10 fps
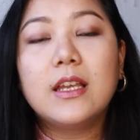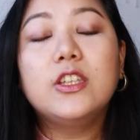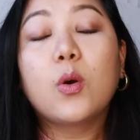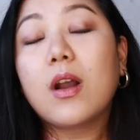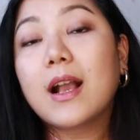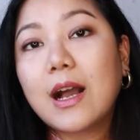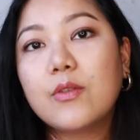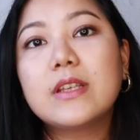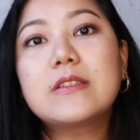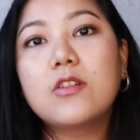your
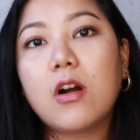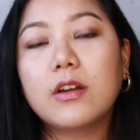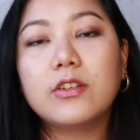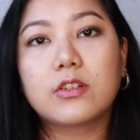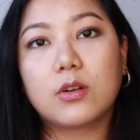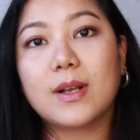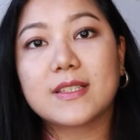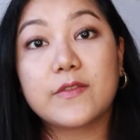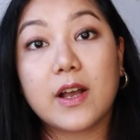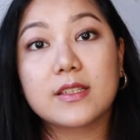account is not going to grow
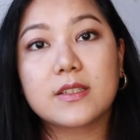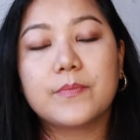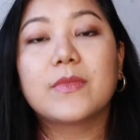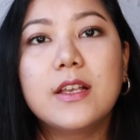as fast.